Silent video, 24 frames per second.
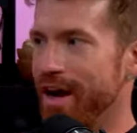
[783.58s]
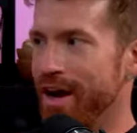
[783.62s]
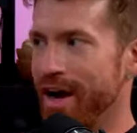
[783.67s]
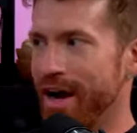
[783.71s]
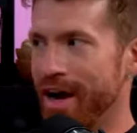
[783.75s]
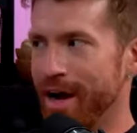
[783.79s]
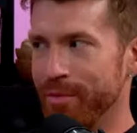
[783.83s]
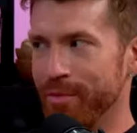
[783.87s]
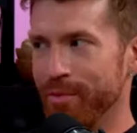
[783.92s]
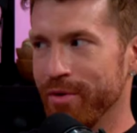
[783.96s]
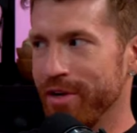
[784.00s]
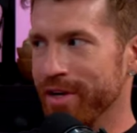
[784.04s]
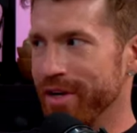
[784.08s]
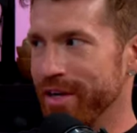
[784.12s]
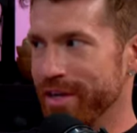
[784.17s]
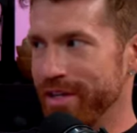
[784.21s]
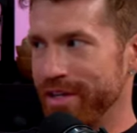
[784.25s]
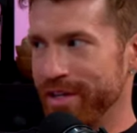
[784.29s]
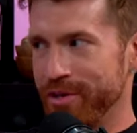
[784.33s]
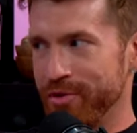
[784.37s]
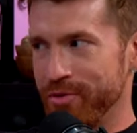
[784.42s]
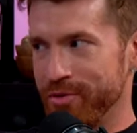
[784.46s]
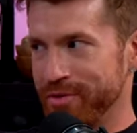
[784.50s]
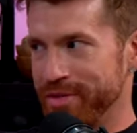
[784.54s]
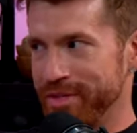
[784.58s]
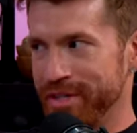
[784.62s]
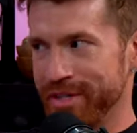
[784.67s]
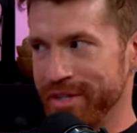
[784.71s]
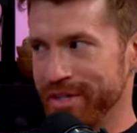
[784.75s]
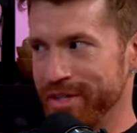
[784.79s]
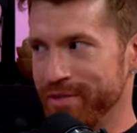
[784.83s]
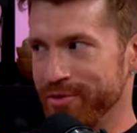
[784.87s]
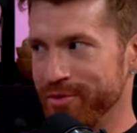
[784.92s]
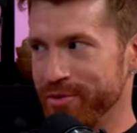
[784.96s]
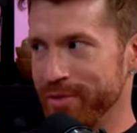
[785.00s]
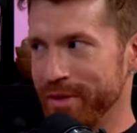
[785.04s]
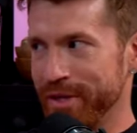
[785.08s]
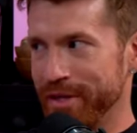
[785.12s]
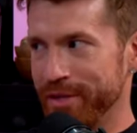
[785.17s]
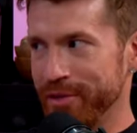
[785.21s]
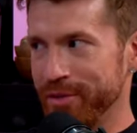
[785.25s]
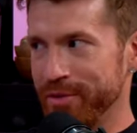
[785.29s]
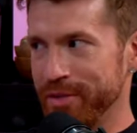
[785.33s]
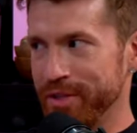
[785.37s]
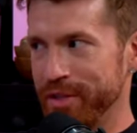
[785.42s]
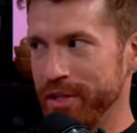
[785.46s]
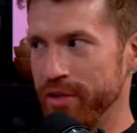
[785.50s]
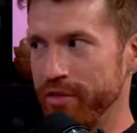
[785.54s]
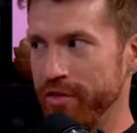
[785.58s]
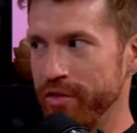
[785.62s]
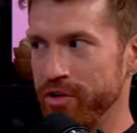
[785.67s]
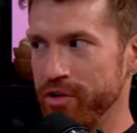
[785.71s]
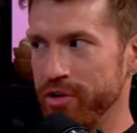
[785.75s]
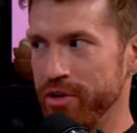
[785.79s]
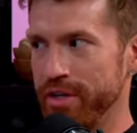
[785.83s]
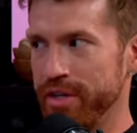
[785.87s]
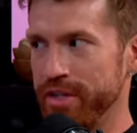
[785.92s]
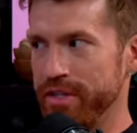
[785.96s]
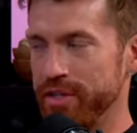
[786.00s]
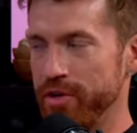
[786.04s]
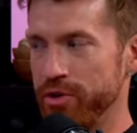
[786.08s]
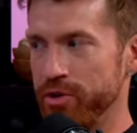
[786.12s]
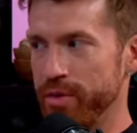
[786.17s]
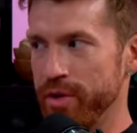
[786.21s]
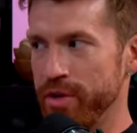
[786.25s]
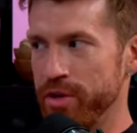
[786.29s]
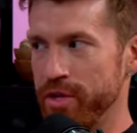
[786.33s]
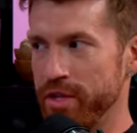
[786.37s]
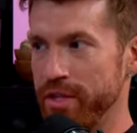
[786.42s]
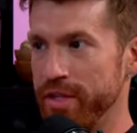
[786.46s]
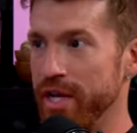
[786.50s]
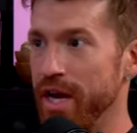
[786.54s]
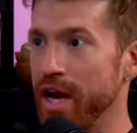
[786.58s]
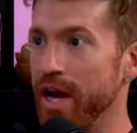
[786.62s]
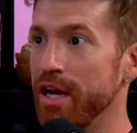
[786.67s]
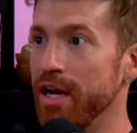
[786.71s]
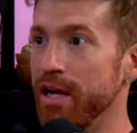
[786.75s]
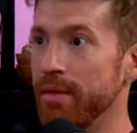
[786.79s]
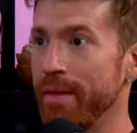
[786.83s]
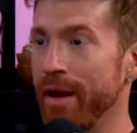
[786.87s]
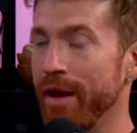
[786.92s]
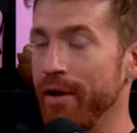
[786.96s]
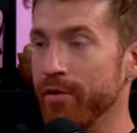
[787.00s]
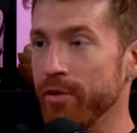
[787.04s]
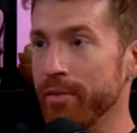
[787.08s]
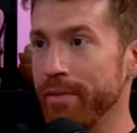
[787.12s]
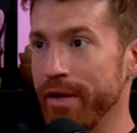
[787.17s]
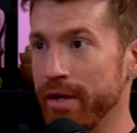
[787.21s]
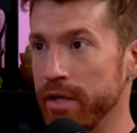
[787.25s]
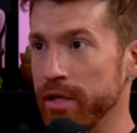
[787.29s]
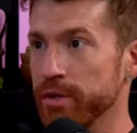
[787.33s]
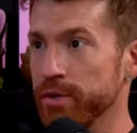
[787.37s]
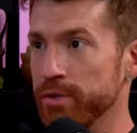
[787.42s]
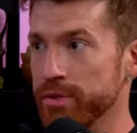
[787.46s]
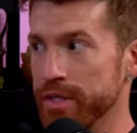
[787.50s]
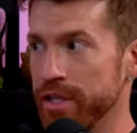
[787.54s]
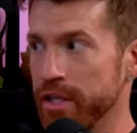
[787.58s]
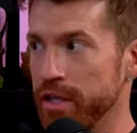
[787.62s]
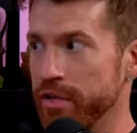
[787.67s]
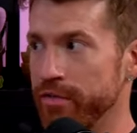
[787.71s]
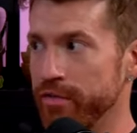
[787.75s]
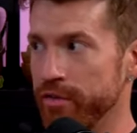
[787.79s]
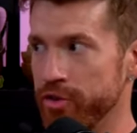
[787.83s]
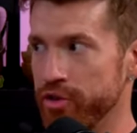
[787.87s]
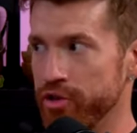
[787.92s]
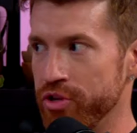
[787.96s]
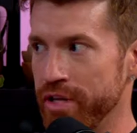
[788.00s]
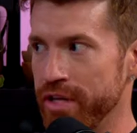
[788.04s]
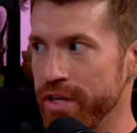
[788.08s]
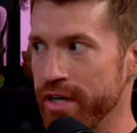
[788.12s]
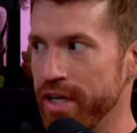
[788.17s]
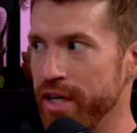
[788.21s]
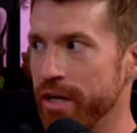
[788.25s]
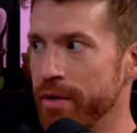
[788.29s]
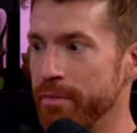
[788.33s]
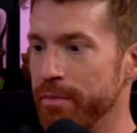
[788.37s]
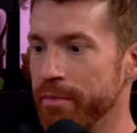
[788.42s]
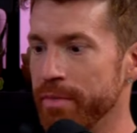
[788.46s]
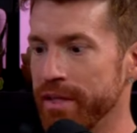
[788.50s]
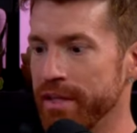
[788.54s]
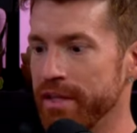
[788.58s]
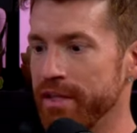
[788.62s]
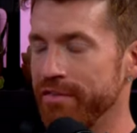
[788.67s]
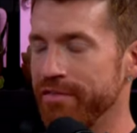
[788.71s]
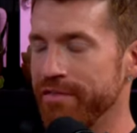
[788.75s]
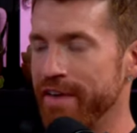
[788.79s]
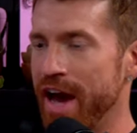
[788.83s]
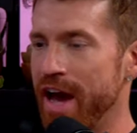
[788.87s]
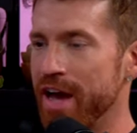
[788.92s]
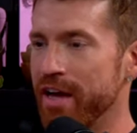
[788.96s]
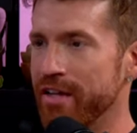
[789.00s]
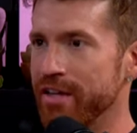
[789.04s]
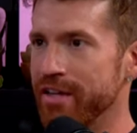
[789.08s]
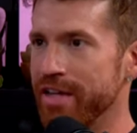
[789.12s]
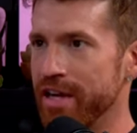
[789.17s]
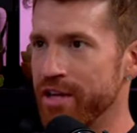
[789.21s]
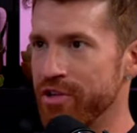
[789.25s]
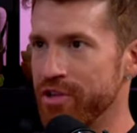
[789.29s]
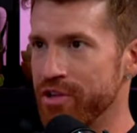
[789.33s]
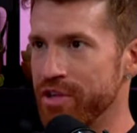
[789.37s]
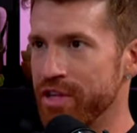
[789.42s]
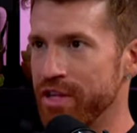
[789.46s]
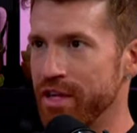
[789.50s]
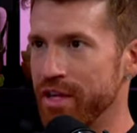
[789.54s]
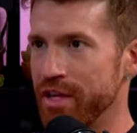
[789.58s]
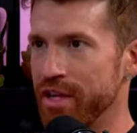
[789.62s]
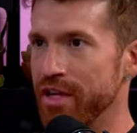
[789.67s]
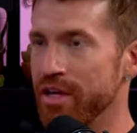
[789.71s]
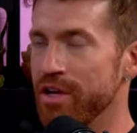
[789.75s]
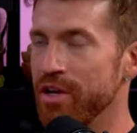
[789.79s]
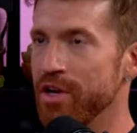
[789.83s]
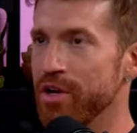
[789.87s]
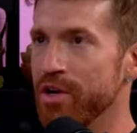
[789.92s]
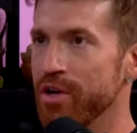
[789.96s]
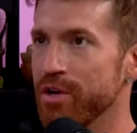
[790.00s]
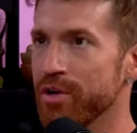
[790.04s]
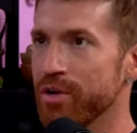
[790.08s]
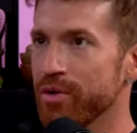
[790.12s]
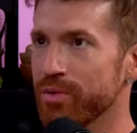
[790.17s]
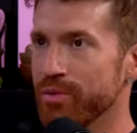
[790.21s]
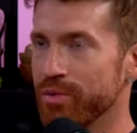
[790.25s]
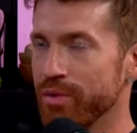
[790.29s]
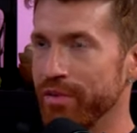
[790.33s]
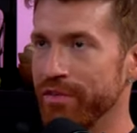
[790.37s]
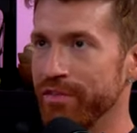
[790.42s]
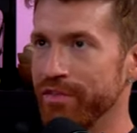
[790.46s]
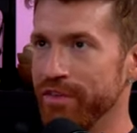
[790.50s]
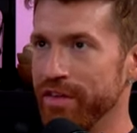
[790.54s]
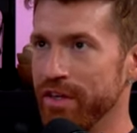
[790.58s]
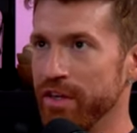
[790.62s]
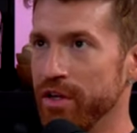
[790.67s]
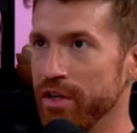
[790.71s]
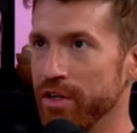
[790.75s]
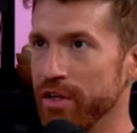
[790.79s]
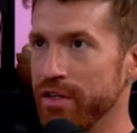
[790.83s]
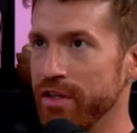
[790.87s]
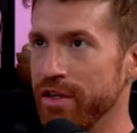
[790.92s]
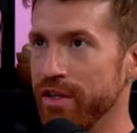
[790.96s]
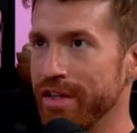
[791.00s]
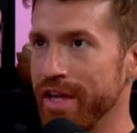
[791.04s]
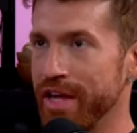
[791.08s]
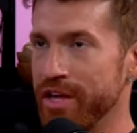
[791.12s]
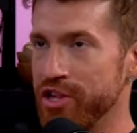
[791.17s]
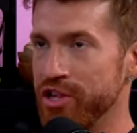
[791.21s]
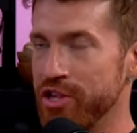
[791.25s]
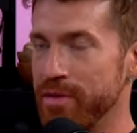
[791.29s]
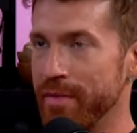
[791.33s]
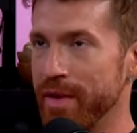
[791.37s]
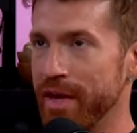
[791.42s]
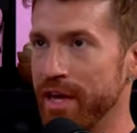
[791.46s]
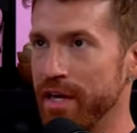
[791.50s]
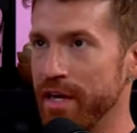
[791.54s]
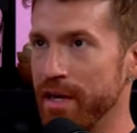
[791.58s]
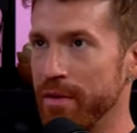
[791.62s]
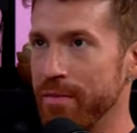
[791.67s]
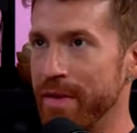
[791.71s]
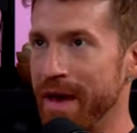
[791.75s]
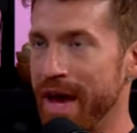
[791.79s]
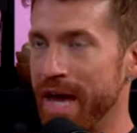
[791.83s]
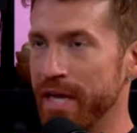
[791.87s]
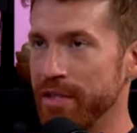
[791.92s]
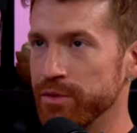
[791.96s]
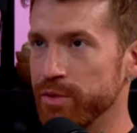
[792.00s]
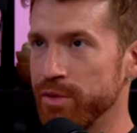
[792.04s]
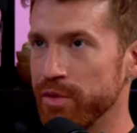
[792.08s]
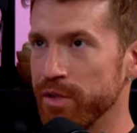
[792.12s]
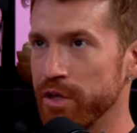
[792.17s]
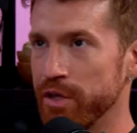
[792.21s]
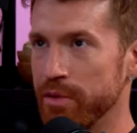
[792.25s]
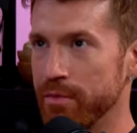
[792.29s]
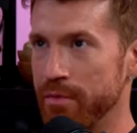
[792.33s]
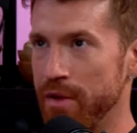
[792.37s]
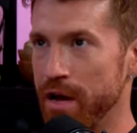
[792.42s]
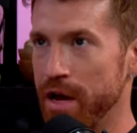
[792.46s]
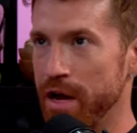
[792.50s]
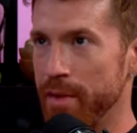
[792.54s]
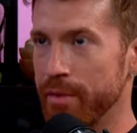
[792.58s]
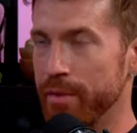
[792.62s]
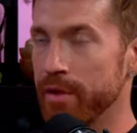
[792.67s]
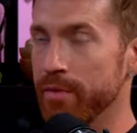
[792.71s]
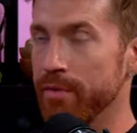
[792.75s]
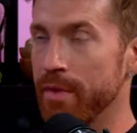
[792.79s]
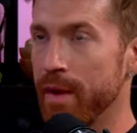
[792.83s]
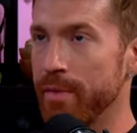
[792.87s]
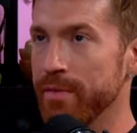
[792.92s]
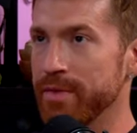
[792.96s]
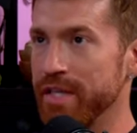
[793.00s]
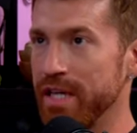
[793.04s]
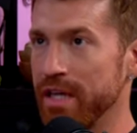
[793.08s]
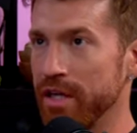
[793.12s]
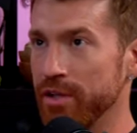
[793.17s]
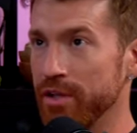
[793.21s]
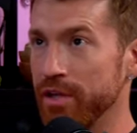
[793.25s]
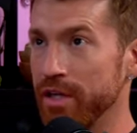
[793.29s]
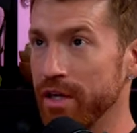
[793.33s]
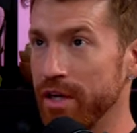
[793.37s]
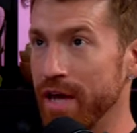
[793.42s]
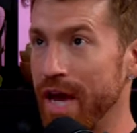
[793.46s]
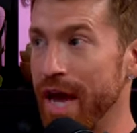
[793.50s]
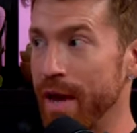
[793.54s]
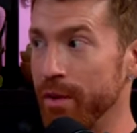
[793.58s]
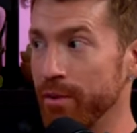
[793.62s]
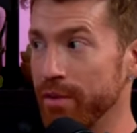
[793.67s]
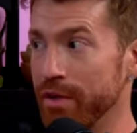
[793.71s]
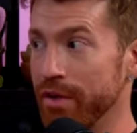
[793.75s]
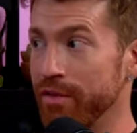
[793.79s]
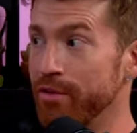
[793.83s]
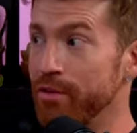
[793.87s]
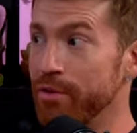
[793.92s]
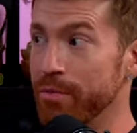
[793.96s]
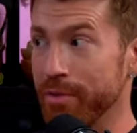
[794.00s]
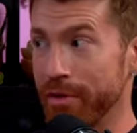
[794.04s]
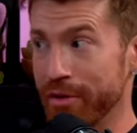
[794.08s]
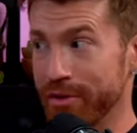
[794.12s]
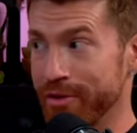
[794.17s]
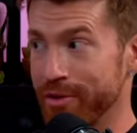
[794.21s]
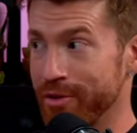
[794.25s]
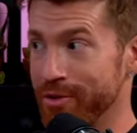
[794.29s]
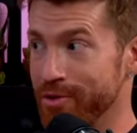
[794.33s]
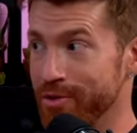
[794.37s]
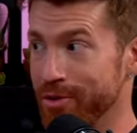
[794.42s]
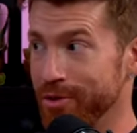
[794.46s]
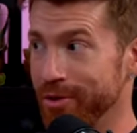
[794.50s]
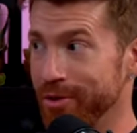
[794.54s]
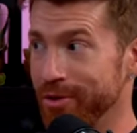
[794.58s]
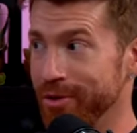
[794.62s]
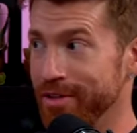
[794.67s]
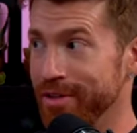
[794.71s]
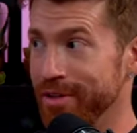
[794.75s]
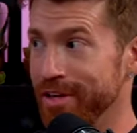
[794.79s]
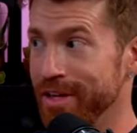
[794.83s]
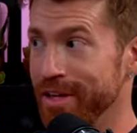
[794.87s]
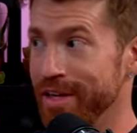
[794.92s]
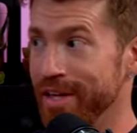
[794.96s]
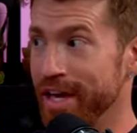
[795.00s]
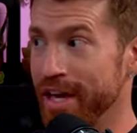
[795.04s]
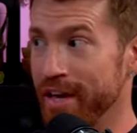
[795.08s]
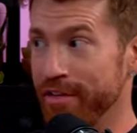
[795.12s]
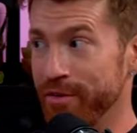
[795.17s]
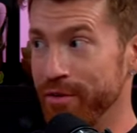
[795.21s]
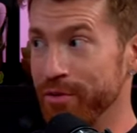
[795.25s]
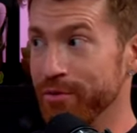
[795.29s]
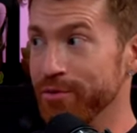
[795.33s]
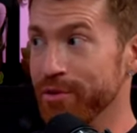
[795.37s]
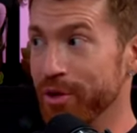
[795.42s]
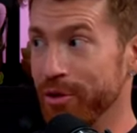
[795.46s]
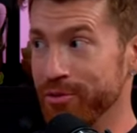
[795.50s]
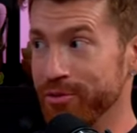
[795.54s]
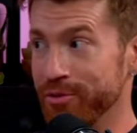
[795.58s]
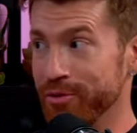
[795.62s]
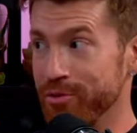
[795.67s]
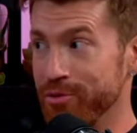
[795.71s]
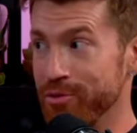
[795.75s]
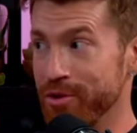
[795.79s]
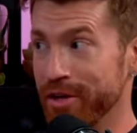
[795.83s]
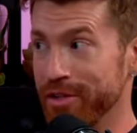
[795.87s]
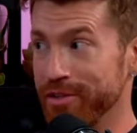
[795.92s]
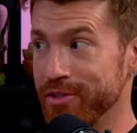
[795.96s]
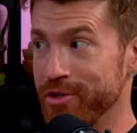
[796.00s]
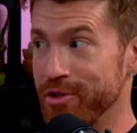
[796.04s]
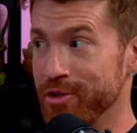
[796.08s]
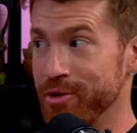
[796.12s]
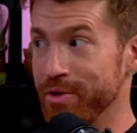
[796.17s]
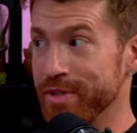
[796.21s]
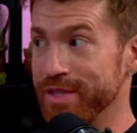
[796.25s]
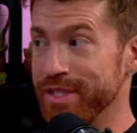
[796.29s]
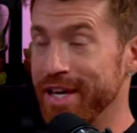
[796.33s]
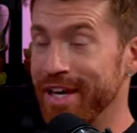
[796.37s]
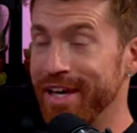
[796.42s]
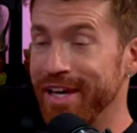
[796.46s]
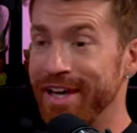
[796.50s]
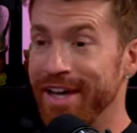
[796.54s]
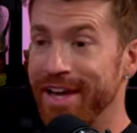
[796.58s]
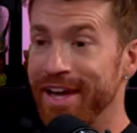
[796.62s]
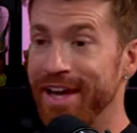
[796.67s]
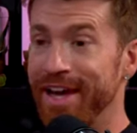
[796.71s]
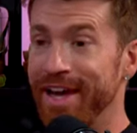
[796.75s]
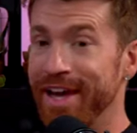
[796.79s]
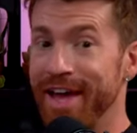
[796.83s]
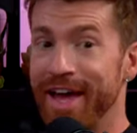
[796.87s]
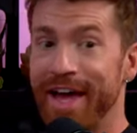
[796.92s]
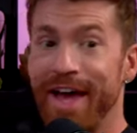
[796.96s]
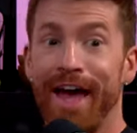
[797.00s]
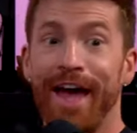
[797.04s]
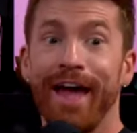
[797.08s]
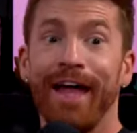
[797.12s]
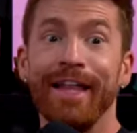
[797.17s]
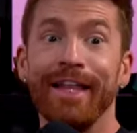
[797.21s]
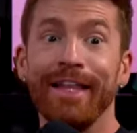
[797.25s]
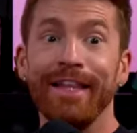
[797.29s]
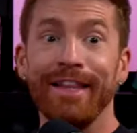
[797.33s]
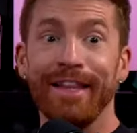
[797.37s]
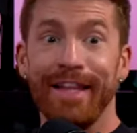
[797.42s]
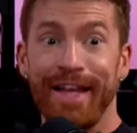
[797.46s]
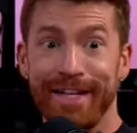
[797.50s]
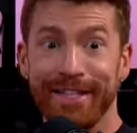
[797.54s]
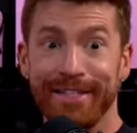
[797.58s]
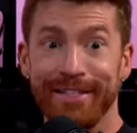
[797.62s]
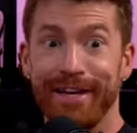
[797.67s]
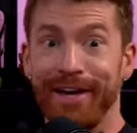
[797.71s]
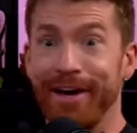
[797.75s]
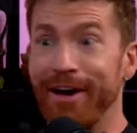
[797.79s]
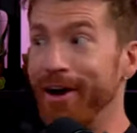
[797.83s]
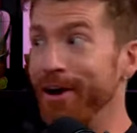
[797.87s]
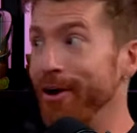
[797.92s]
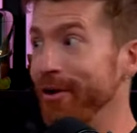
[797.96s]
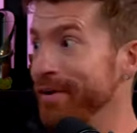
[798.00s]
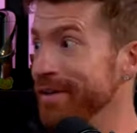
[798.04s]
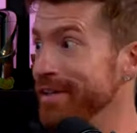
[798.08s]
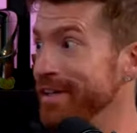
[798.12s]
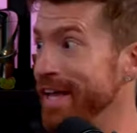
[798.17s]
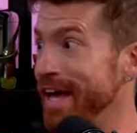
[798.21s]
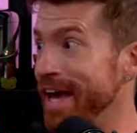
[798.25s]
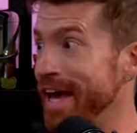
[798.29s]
I'm more interested in this Rebecca losing her virginity situation. Not about Rebecca losing her virginity, but the fact that she revealed that she made a pact with her mom. Her mom was like, look, I will give you birth control if you don't do drugs. And she was like, let's go.